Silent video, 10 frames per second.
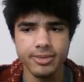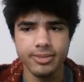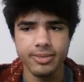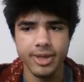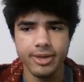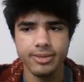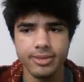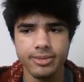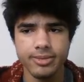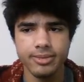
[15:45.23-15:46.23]
like
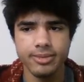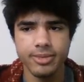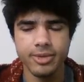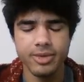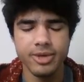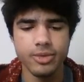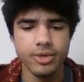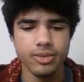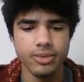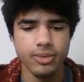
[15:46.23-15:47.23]
the people
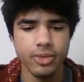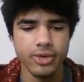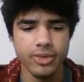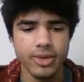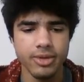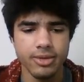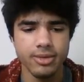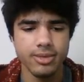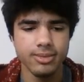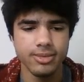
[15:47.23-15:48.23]
you work
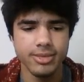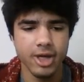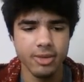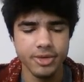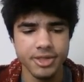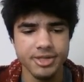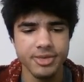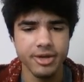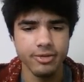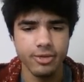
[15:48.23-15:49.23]
with stop
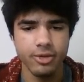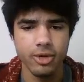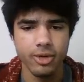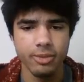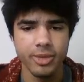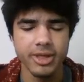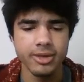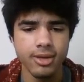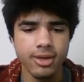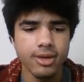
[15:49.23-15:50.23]
participating for a
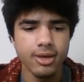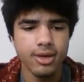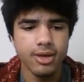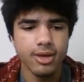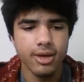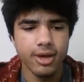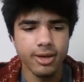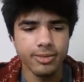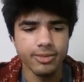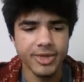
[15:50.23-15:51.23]
minute,
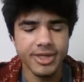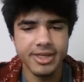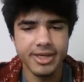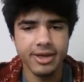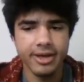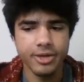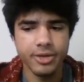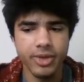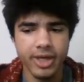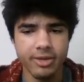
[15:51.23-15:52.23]
because I
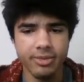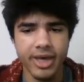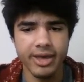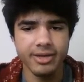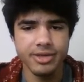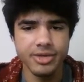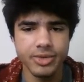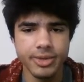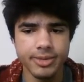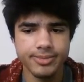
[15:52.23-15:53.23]
do like get back
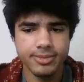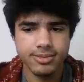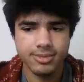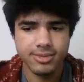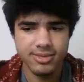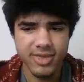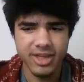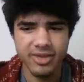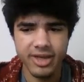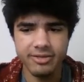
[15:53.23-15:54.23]
into it.
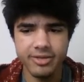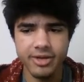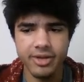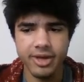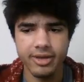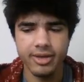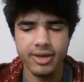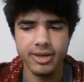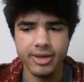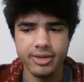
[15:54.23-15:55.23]
Like I've done like
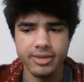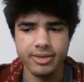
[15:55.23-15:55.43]
the